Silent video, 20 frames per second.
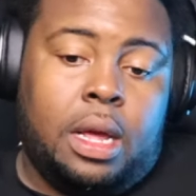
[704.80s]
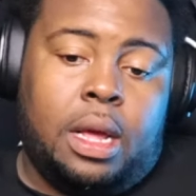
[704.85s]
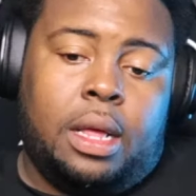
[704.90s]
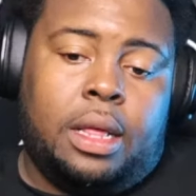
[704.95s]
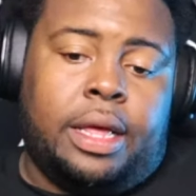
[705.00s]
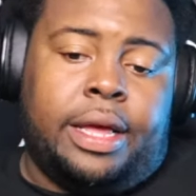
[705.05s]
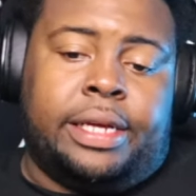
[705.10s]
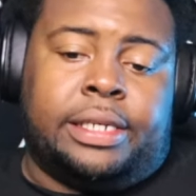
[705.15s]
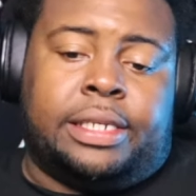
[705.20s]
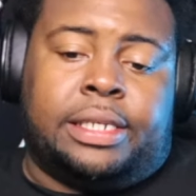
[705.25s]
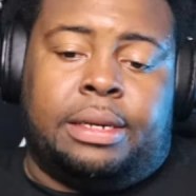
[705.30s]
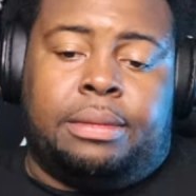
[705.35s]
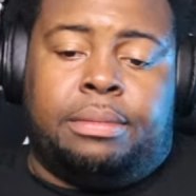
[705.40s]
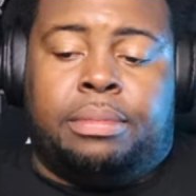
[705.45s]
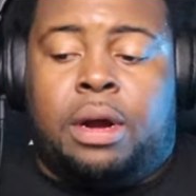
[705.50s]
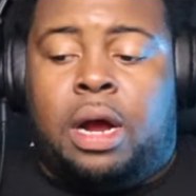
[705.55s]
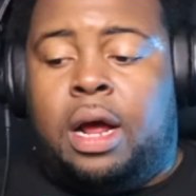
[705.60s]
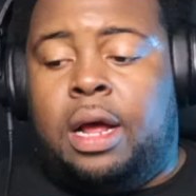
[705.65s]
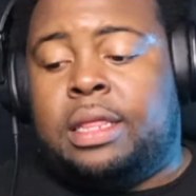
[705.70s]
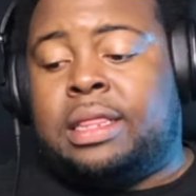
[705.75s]
Listen,
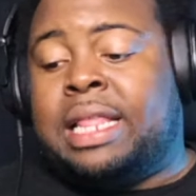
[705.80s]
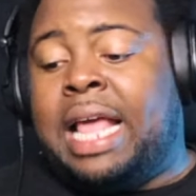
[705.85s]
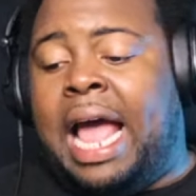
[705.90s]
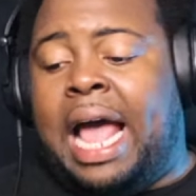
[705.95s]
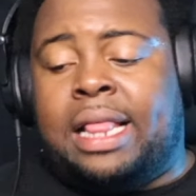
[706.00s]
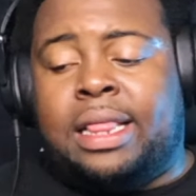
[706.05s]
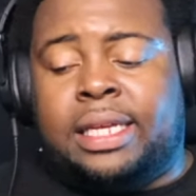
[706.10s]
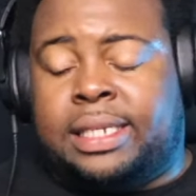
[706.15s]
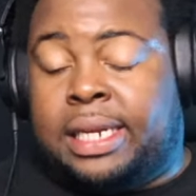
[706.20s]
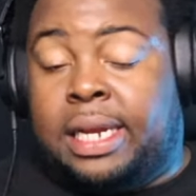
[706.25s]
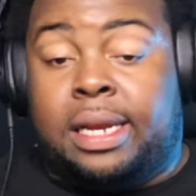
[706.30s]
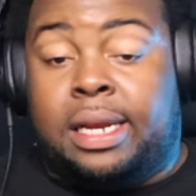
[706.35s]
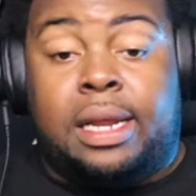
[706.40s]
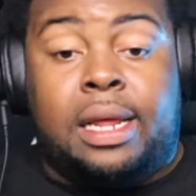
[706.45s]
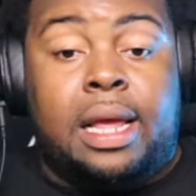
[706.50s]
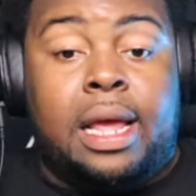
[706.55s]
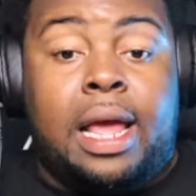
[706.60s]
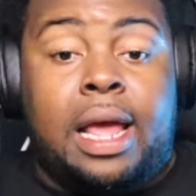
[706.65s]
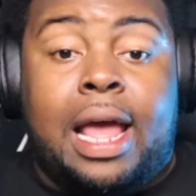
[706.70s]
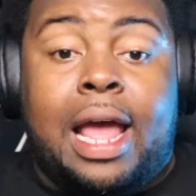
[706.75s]
bro. Listen.
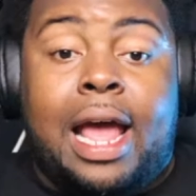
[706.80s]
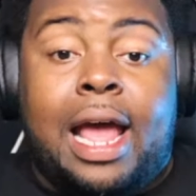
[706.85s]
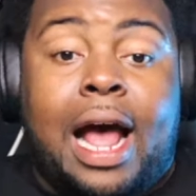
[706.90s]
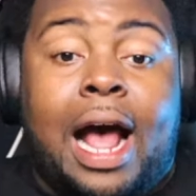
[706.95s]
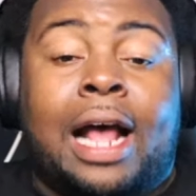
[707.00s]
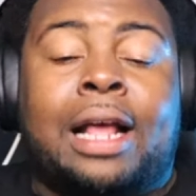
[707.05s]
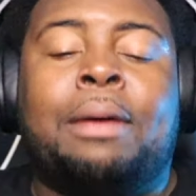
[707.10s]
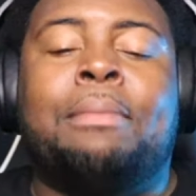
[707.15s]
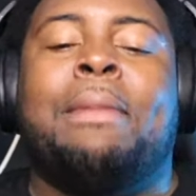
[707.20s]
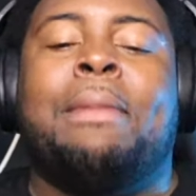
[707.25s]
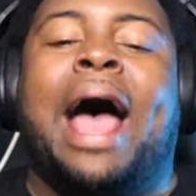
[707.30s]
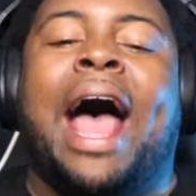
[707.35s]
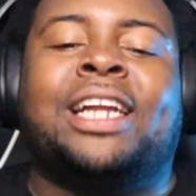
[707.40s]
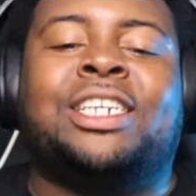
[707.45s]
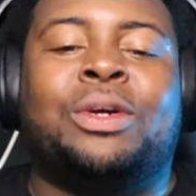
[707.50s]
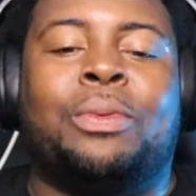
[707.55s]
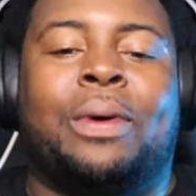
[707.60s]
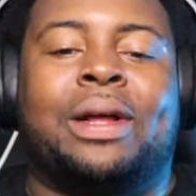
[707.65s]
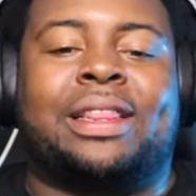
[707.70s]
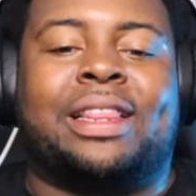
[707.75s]
Imagine
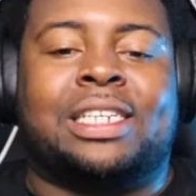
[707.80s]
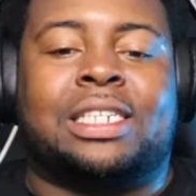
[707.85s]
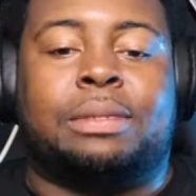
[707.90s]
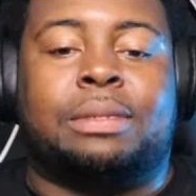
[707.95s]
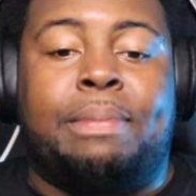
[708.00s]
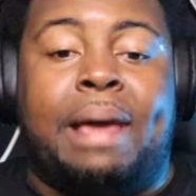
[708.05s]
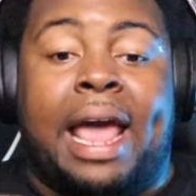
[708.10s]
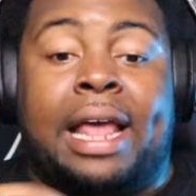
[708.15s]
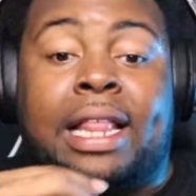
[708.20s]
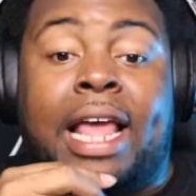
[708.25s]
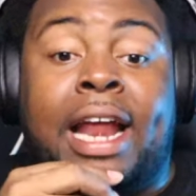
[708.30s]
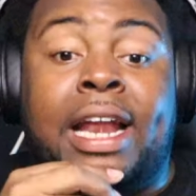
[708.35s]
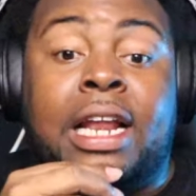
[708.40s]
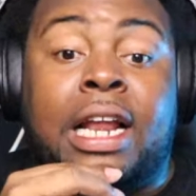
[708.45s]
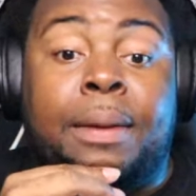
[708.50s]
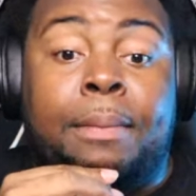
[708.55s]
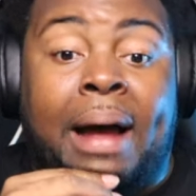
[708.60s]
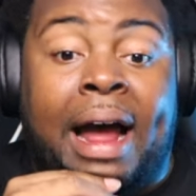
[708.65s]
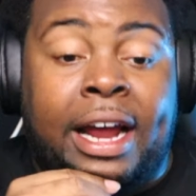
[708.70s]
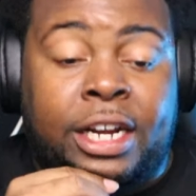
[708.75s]
what this man... And
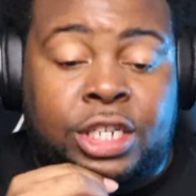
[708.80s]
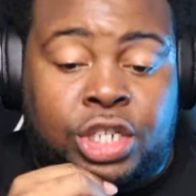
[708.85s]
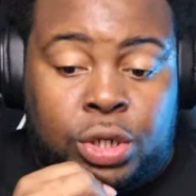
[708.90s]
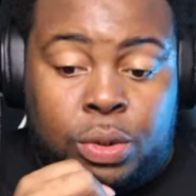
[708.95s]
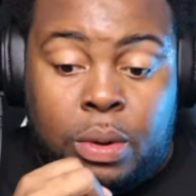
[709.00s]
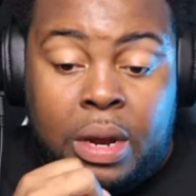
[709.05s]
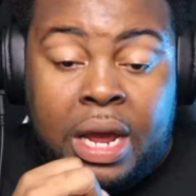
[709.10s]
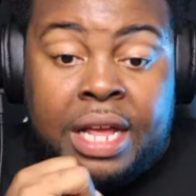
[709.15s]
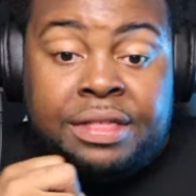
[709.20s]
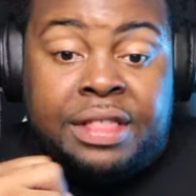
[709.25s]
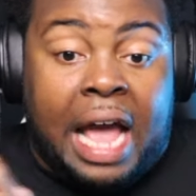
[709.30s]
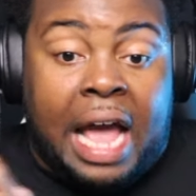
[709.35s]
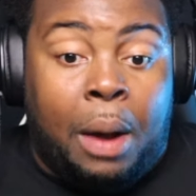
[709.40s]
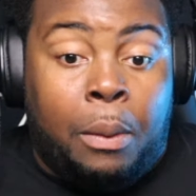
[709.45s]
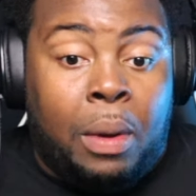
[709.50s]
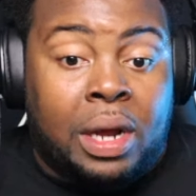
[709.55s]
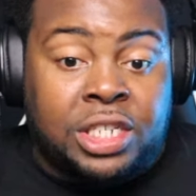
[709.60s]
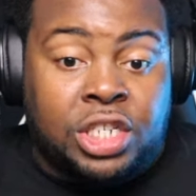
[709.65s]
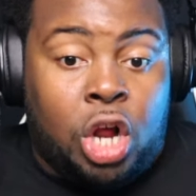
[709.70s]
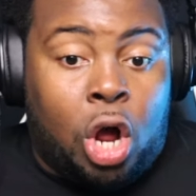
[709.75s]
mind you, that
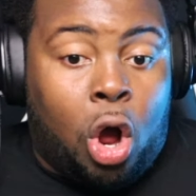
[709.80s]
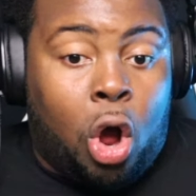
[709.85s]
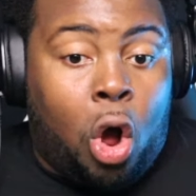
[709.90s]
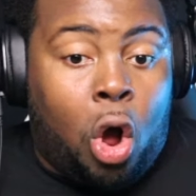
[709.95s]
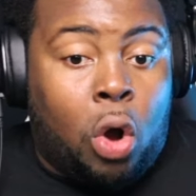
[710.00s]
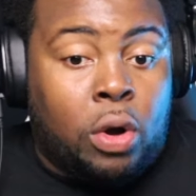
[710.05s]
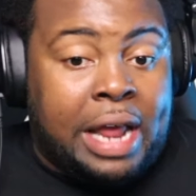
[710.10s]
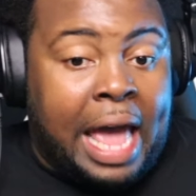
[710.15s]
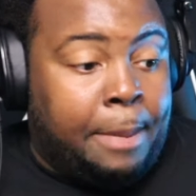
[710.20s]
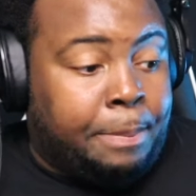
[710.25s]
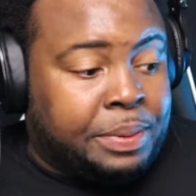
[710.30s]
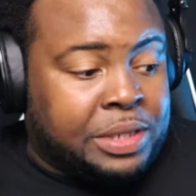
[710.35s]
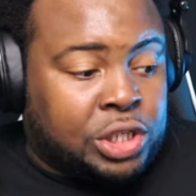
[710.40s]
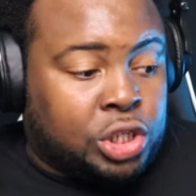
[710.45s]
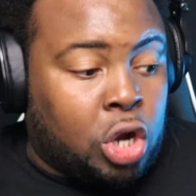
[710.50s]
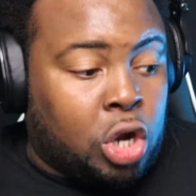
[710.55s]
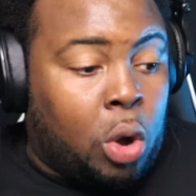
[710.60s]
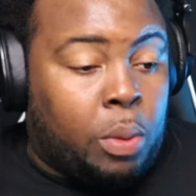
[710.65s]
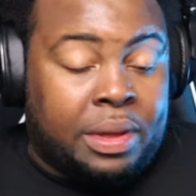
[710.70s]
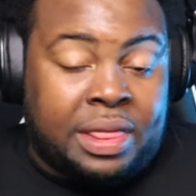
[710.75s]
wasn't an old
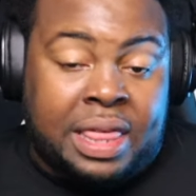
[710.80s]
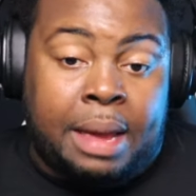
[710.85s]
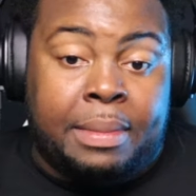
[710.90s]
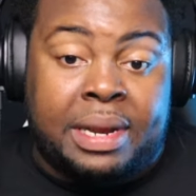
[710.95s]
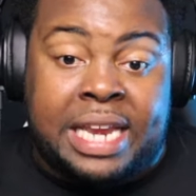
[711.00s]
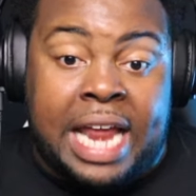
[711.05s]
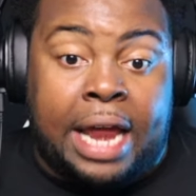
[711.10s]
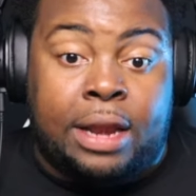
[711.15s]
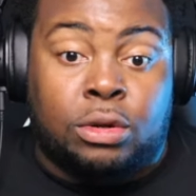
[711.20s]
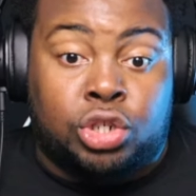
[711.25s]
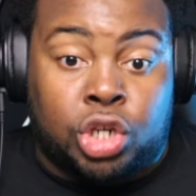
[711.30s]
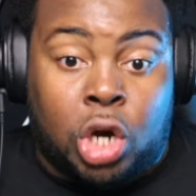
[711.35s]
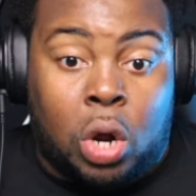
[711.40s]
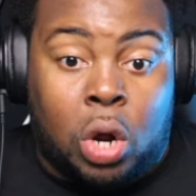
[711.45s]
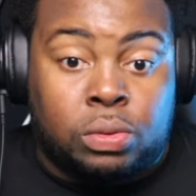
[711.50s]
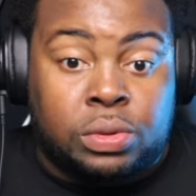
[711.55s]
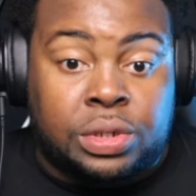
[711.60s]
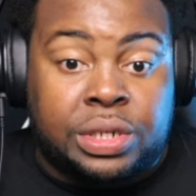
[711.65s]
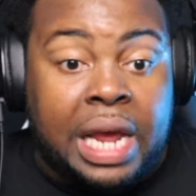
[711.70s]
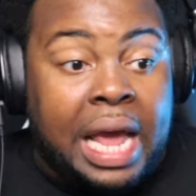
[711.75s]
episode with him and Daniel
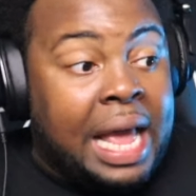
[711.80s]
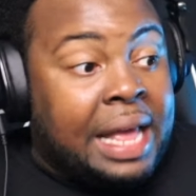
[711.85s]
Jones.